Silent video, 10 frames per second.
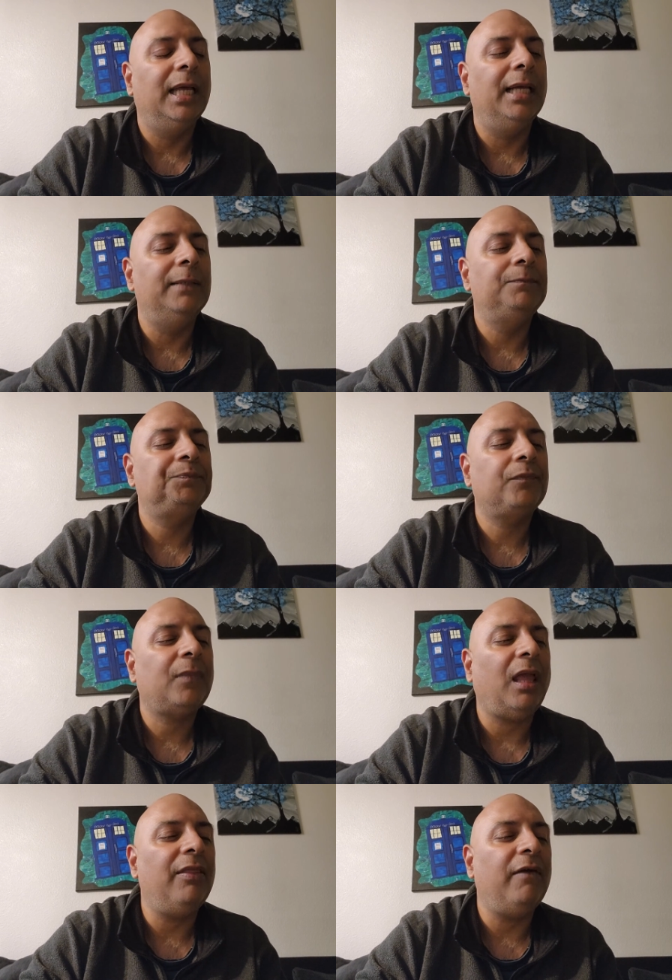Um,
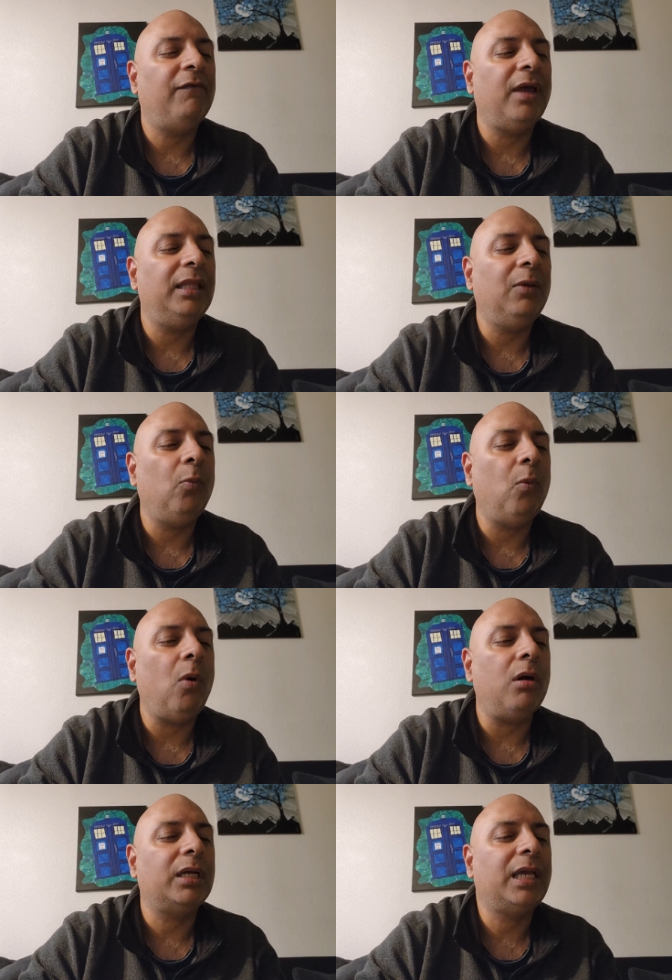and then finally,
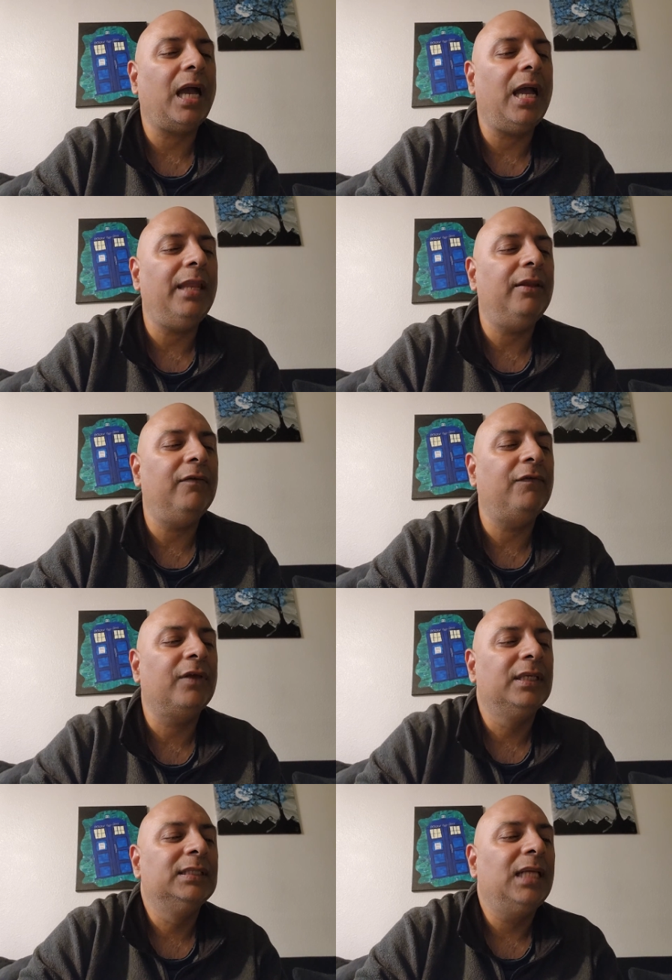what kind of
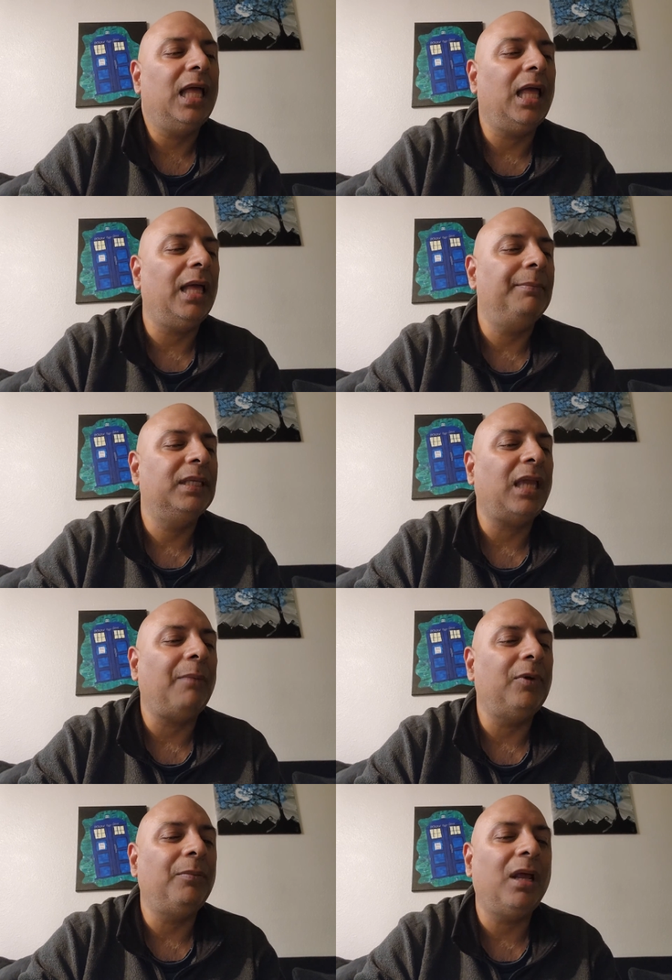um,
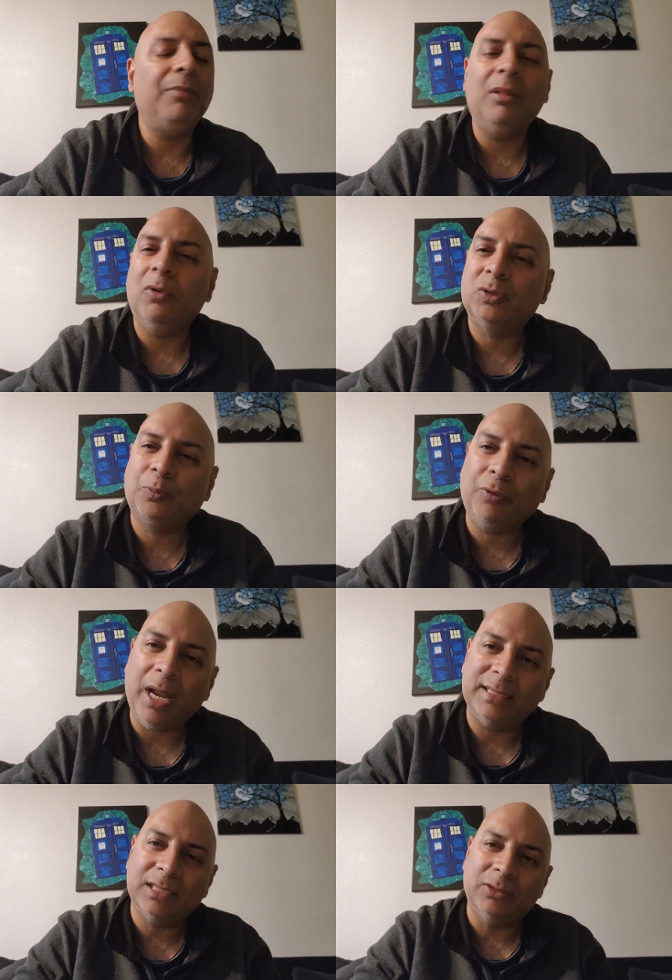camera might be the most
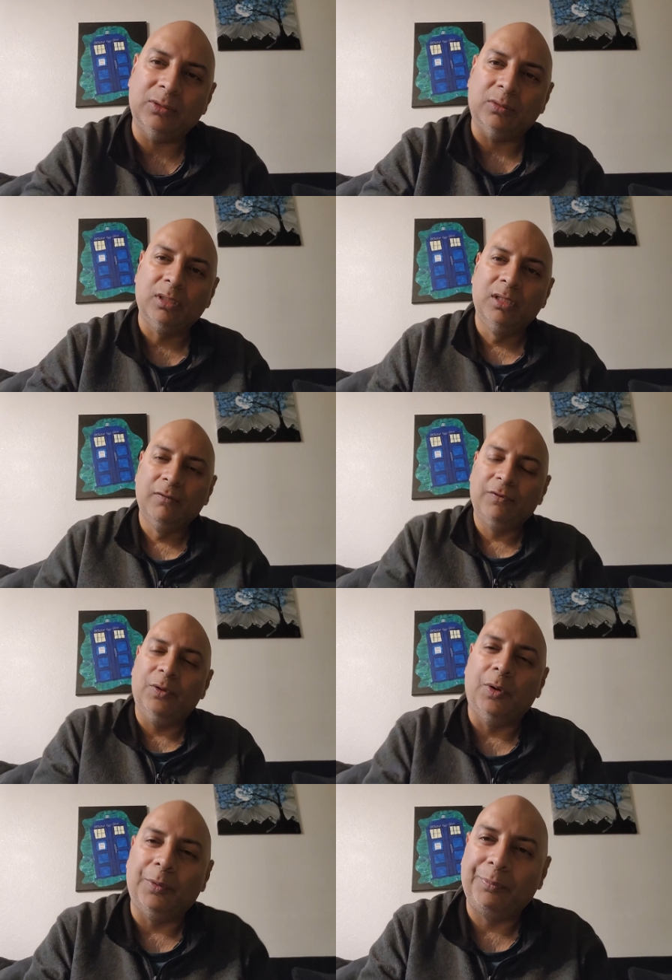practical for
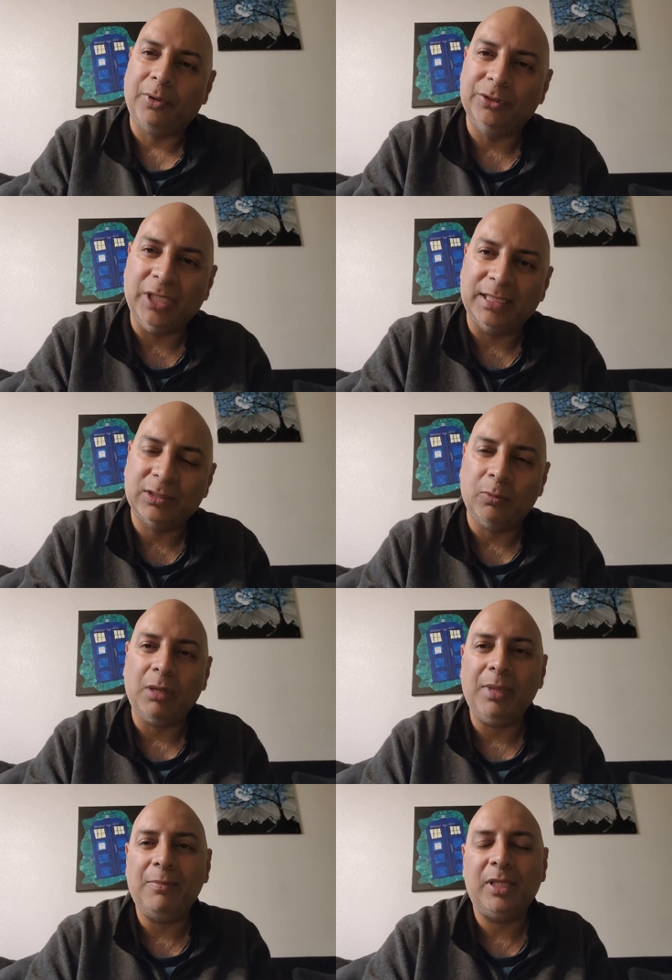your project. So
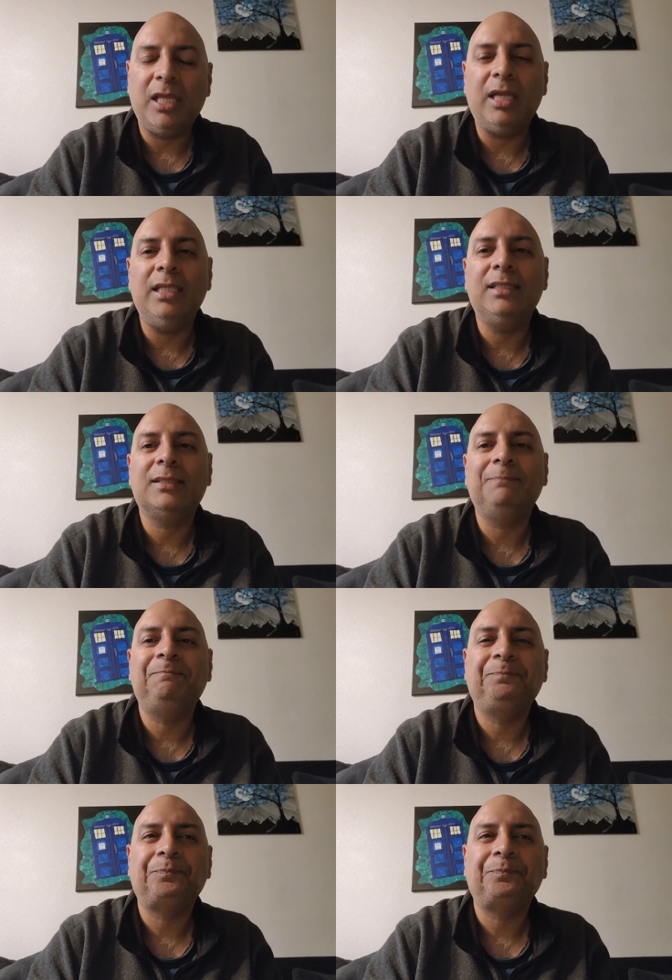what I mean by that is,